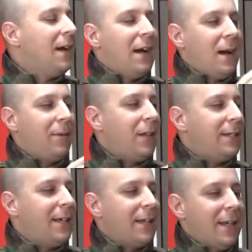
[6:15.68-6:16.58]
I'm really
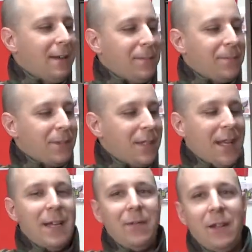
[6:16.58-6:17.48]
digging it because
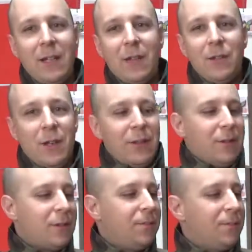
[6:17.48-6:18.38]
I didn't really use all
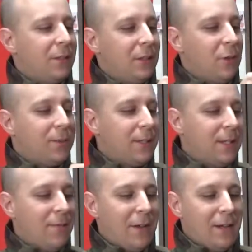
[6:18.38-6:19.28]
those loops and
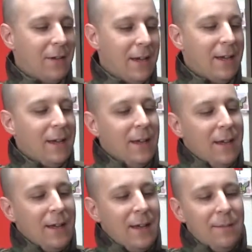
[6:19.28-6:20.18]
stuff anyway.
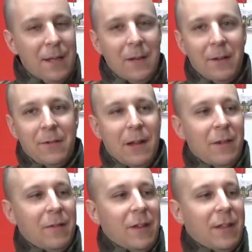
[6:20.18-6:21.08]
Being able to route
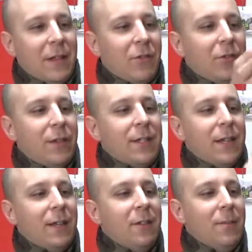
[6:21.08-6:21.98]
everything through this
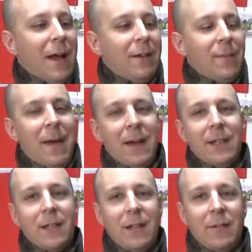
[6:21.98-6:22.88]
uh, little battery pack
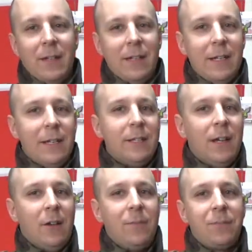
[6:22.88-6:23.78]
is all I really needed.
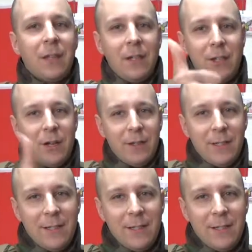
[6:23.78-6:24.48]
So cheers.